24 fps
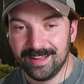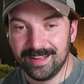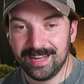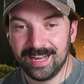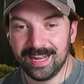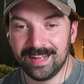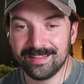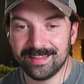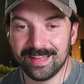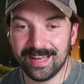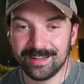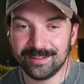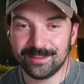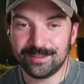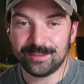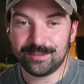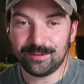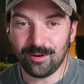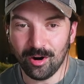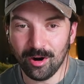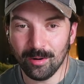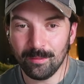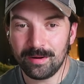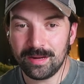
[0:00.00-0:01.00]
And then
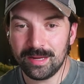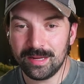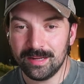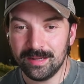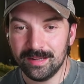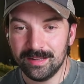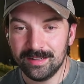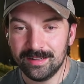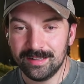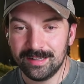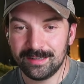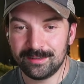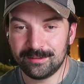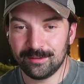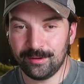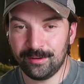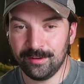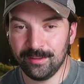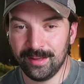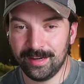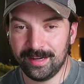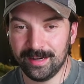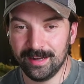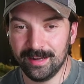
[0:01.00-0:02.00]
Starmie is looking
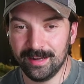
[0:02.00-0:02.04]
like